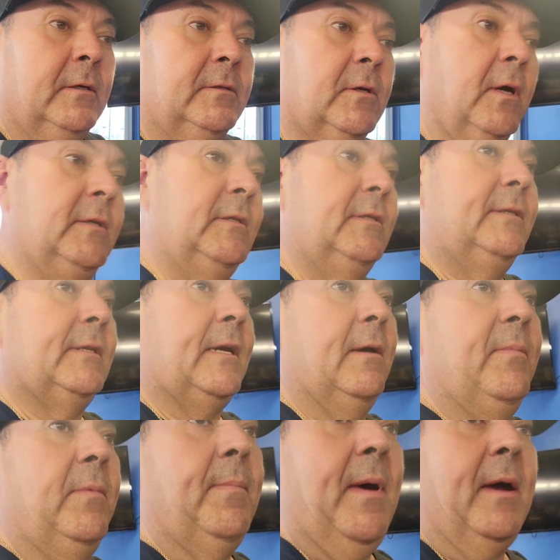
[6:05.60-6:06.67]
So I just
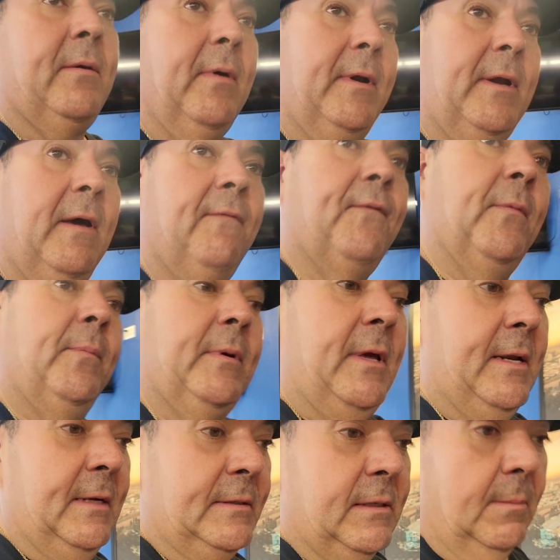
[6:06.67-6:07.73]
coming back right now from
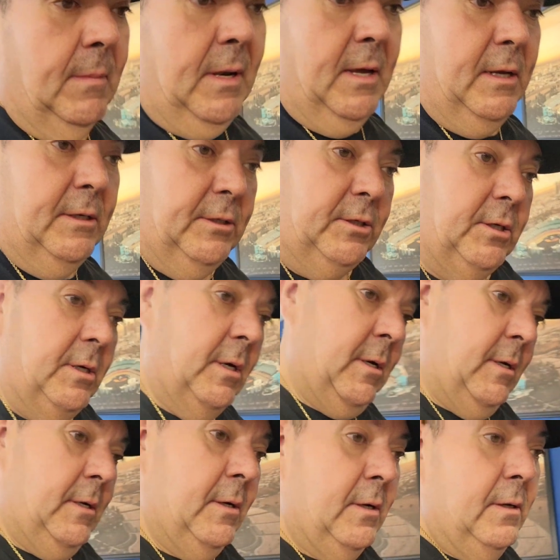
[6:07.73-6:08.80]
getting some lunch.
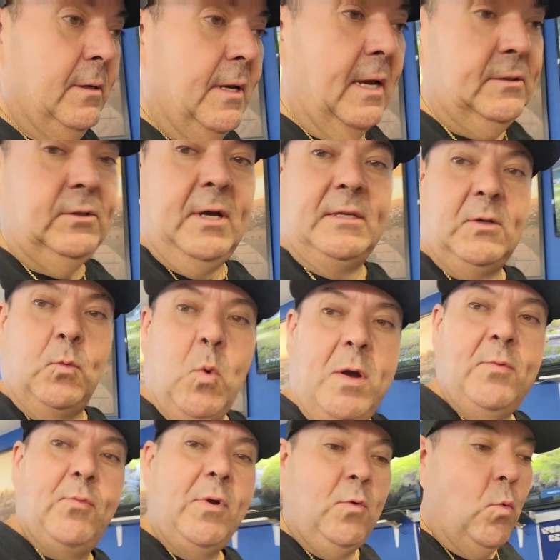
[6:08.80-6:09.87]
In case you guys are
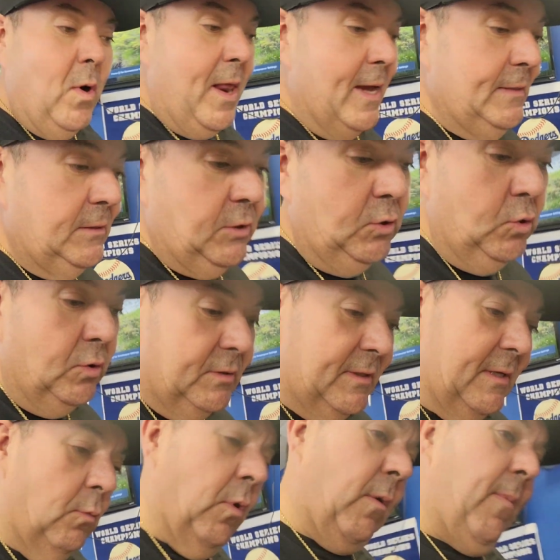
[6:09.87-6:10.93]
wondering what I do, because
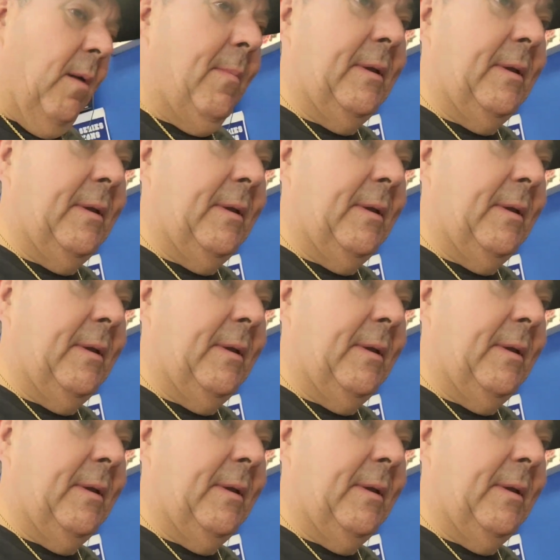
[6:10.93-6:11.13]
I work by